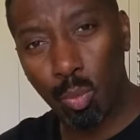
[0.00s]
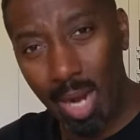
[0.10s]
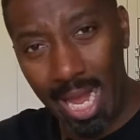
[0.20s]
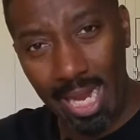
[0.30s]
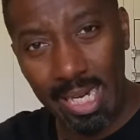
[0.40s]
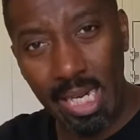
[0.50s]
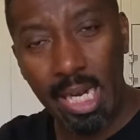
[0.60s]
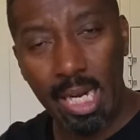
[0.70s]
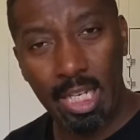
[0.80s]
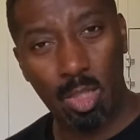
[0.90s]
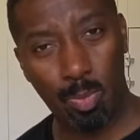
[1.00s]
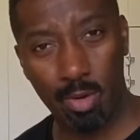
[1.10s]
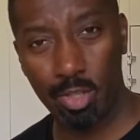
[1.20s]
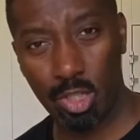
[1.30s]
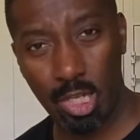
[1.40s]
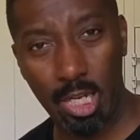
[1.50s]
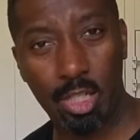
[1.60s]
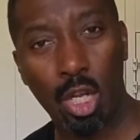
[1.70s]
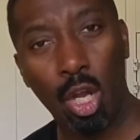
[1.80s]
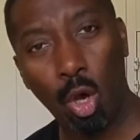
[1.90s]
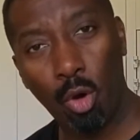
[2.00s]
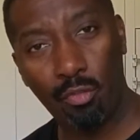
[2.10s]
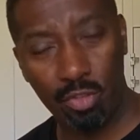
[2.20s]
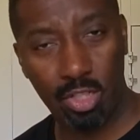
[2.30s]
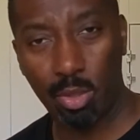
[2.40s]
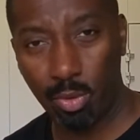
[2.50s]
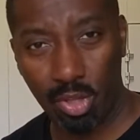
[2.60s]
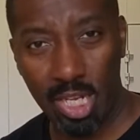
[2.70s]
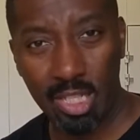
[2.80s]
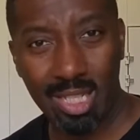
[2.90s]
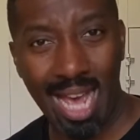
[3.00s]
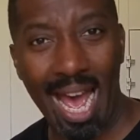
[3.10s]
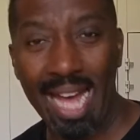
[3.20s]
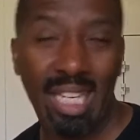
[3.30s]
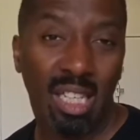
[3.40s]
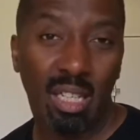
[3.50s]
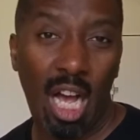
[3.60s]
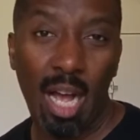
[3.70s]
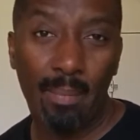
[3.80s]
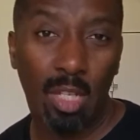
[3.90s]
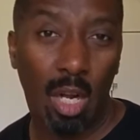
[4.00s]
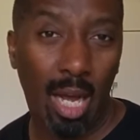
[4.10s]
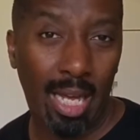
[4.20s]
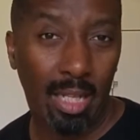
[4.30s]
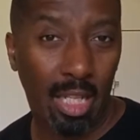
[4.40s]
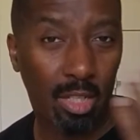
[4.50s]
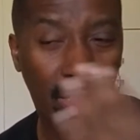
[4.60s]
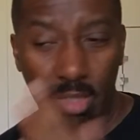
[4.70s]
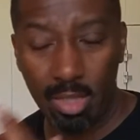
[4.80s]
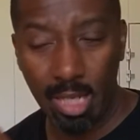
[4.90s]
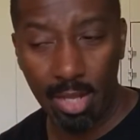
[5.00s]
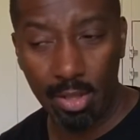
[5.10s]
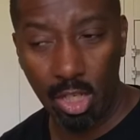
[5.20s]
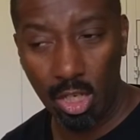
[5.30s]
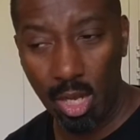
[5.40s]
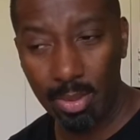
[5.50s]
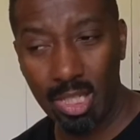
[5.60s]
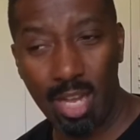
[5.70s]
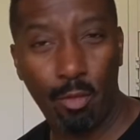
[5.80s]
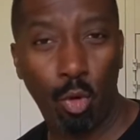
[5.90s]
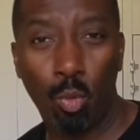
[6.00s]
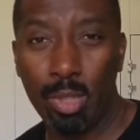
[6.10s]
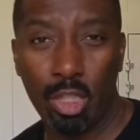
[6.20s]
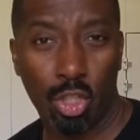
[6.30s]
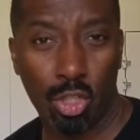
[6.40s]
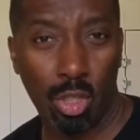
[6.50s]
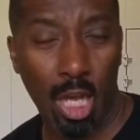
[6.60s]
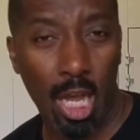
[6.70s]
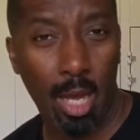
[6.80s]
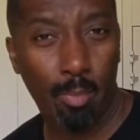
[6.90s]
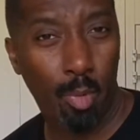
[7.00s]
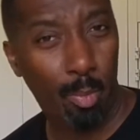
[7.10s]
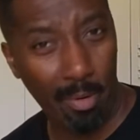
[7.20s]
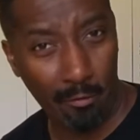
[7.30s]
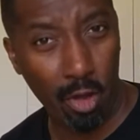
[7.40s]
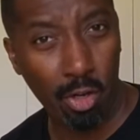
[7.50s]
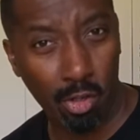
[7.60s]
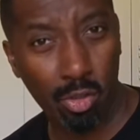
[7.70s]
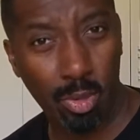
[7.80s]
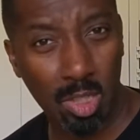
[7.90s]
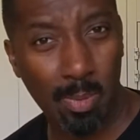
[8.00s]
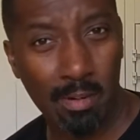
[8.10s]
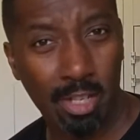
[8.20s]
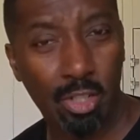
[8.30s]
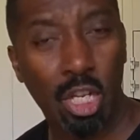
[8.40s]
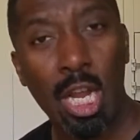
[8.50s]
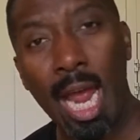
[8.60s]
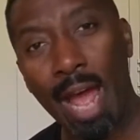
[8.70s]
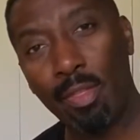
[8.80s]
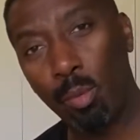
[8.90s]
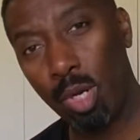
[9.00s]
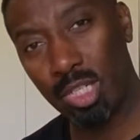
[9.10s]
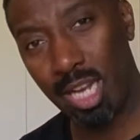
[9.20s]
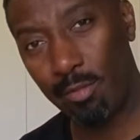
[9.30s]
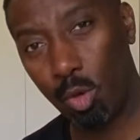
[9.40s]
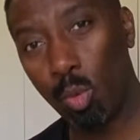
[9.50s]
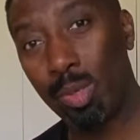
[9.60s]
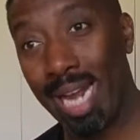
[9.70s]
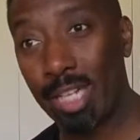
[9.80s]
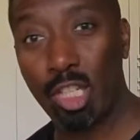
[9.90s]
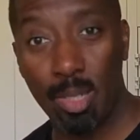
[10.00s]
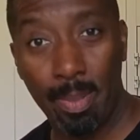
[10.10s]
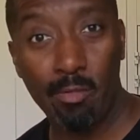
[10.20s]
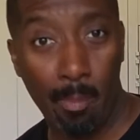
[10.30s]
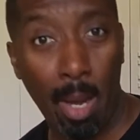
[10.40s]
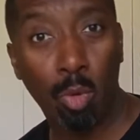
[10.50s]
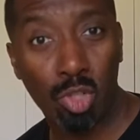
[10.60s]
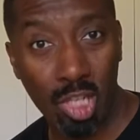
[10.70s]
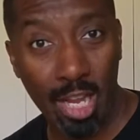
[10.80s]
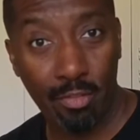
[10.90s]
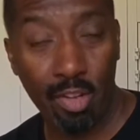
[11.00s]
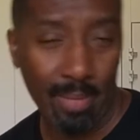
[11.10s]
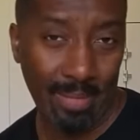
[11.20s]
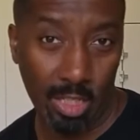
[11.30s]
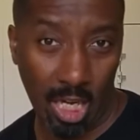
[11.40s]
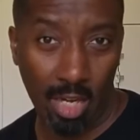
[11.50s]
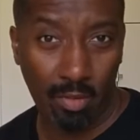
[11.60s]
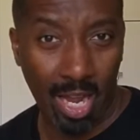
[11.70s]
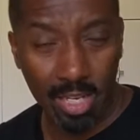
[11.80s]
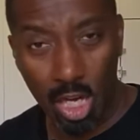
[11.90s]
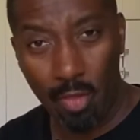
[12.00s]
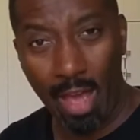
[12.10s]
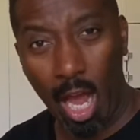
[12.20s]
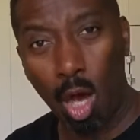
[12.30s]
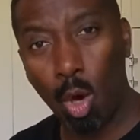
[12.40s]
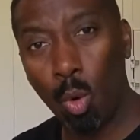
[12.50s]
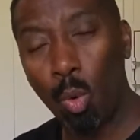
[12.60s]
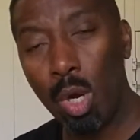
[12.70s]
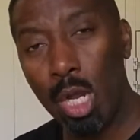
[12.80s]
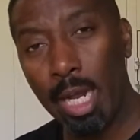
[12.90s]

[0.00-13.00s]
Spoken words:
away experiences or physical things that at the lowest level we just would prefer not to experience. At the worst level would actually be repulsive. It's kind of like, that whole